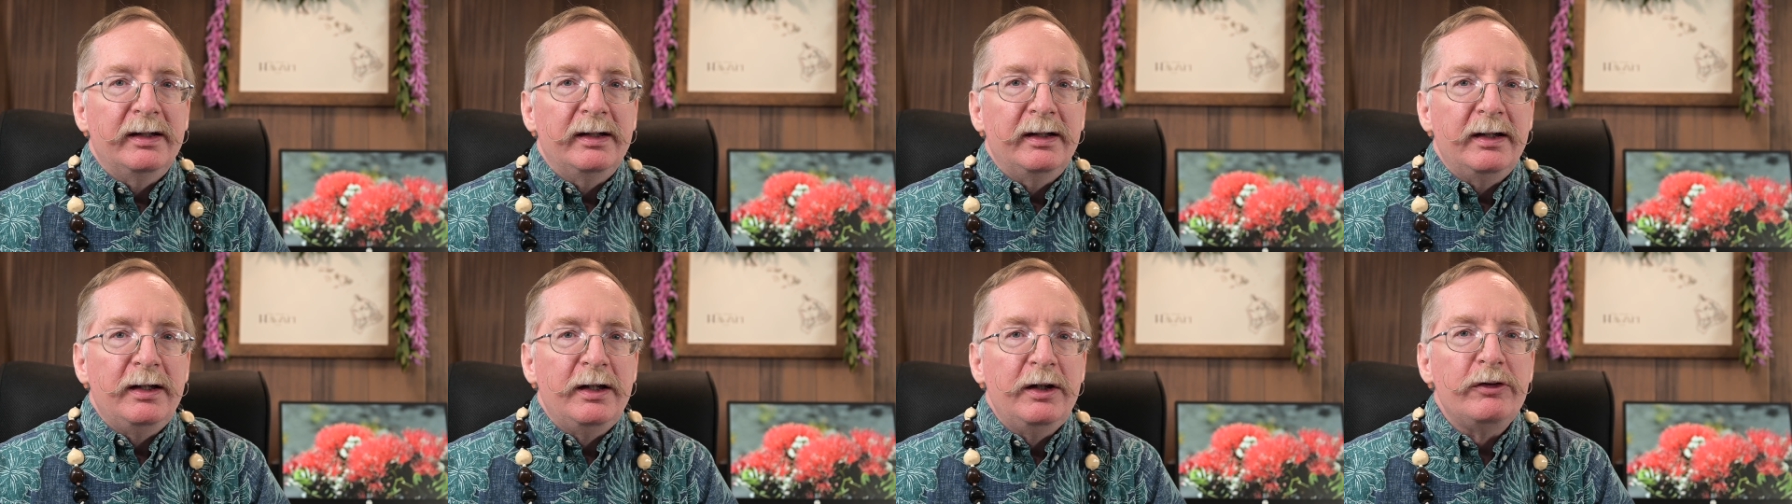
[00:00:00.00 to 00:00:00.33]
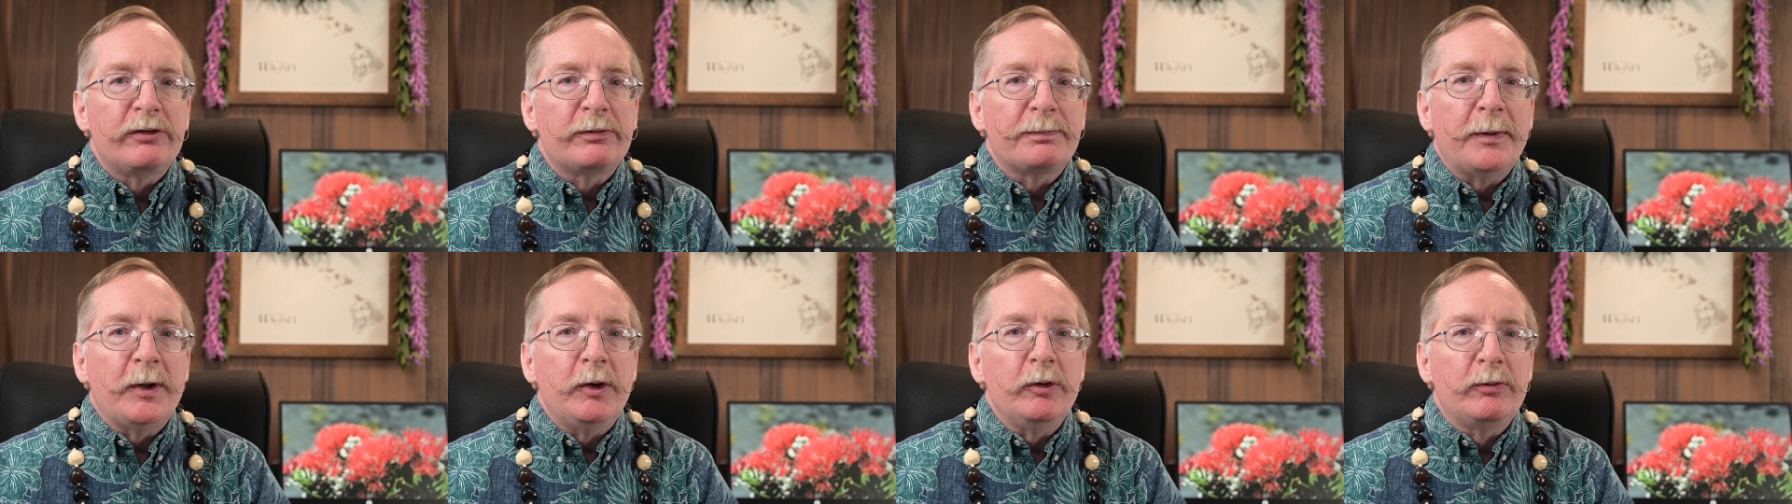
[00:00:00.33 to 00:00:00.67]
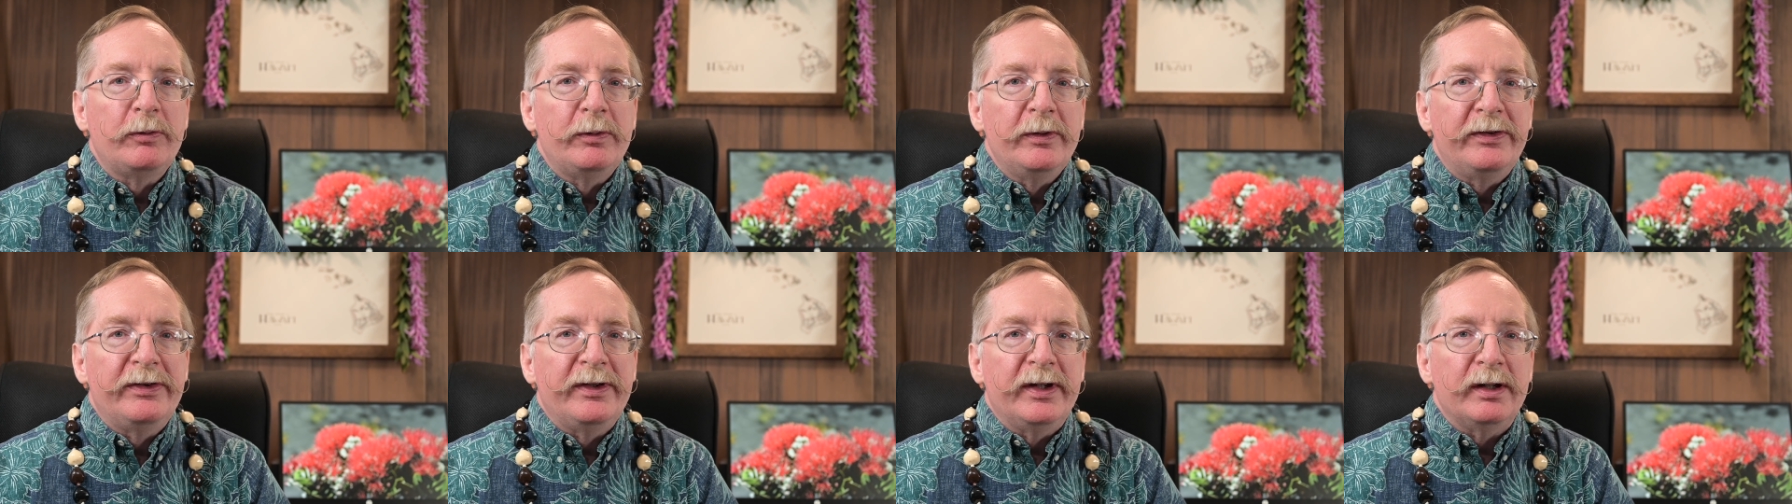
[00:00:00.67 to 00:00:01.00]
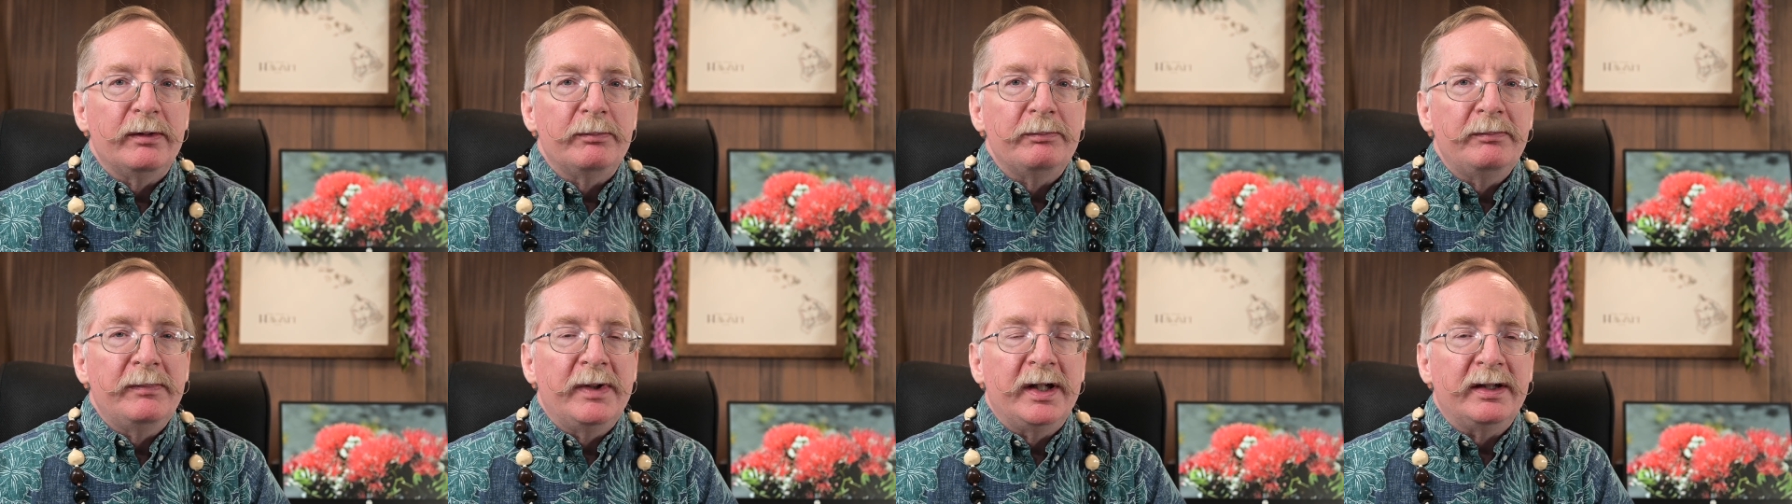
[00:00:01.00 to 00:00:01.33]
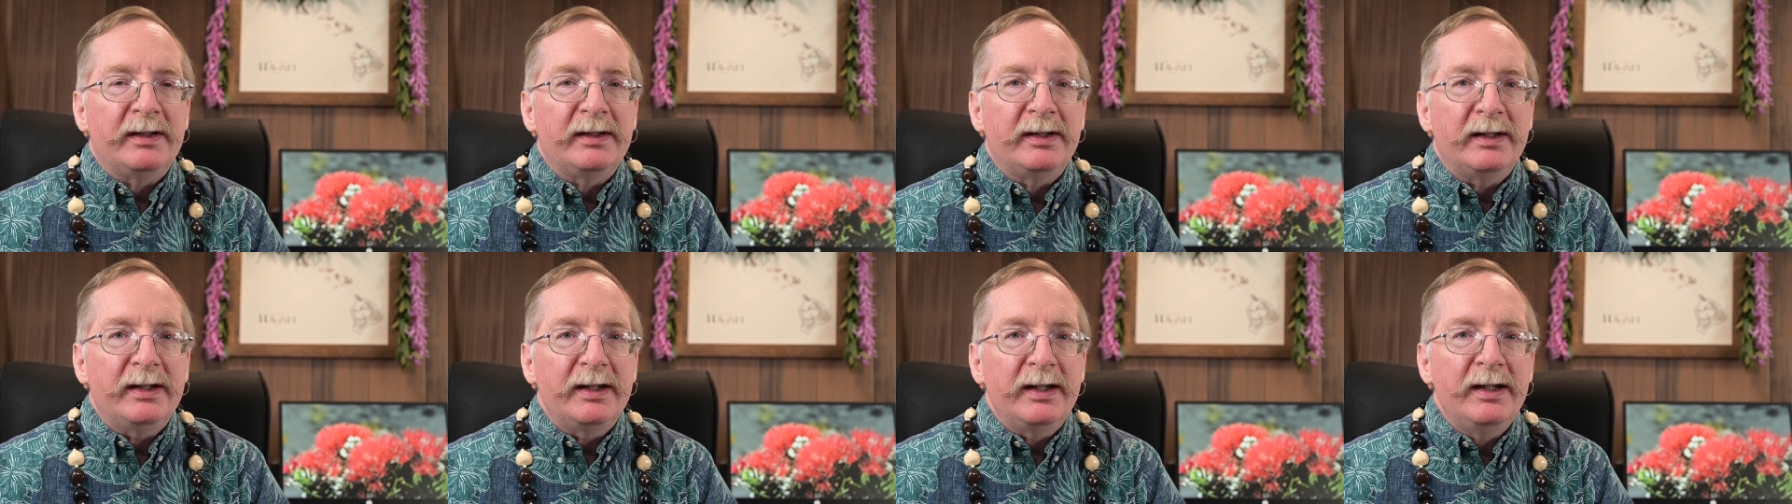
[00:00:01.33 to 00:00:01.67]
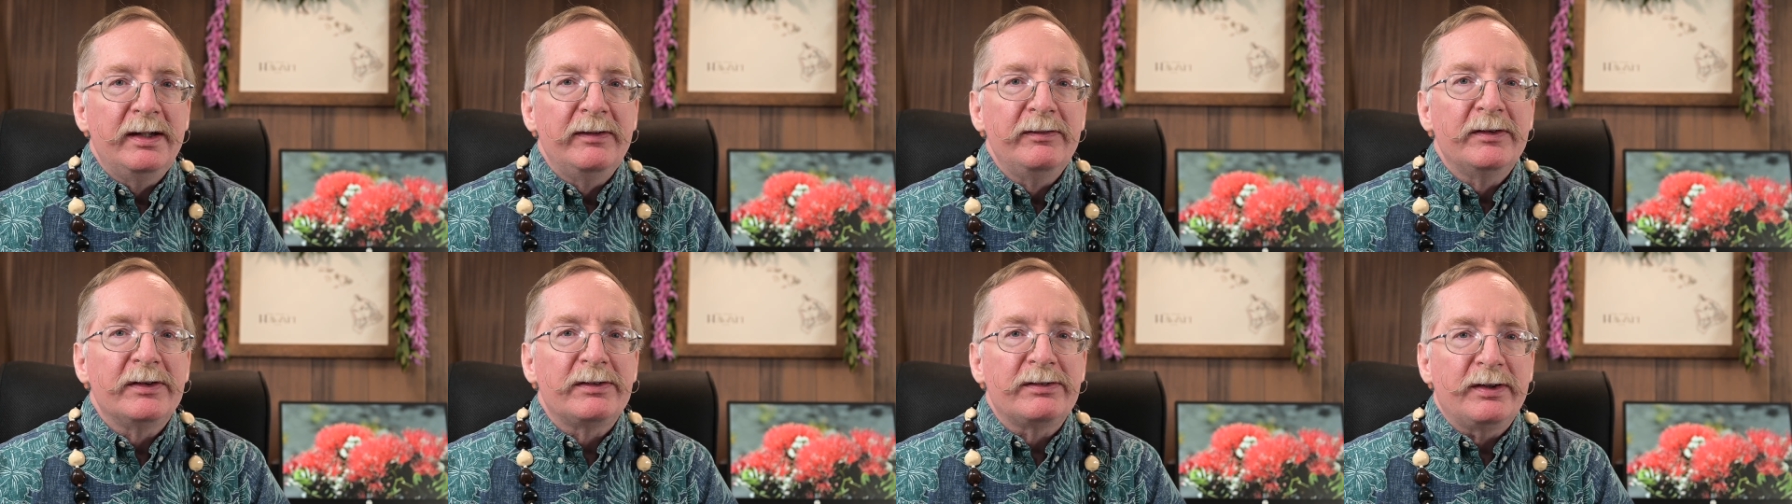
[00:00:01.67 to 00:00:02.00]
He spoke with them
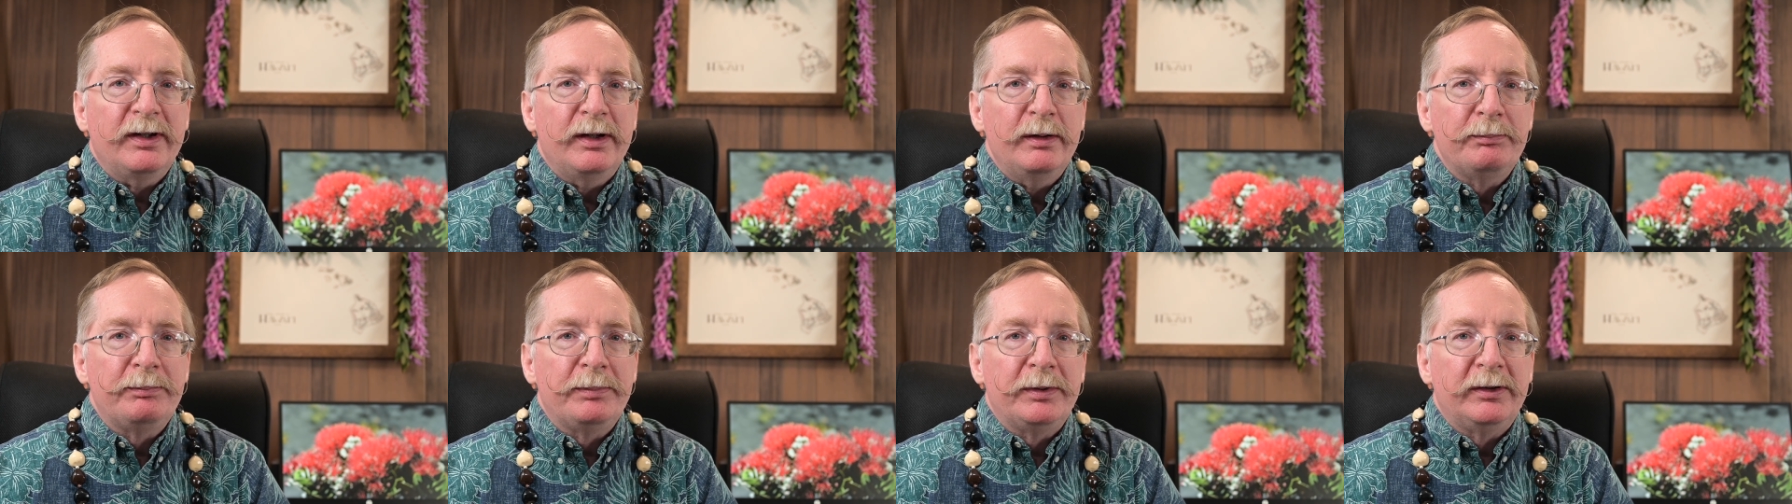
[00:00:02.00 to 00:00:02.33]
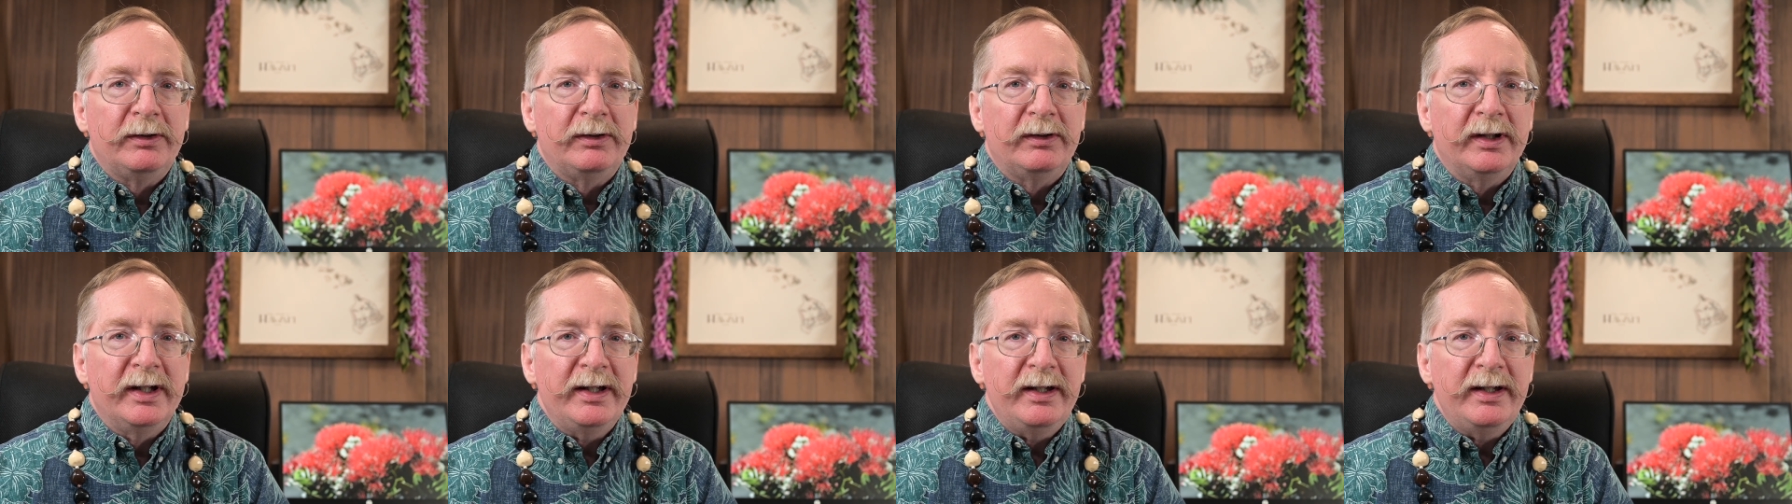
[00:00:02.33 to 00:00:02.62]
in the temple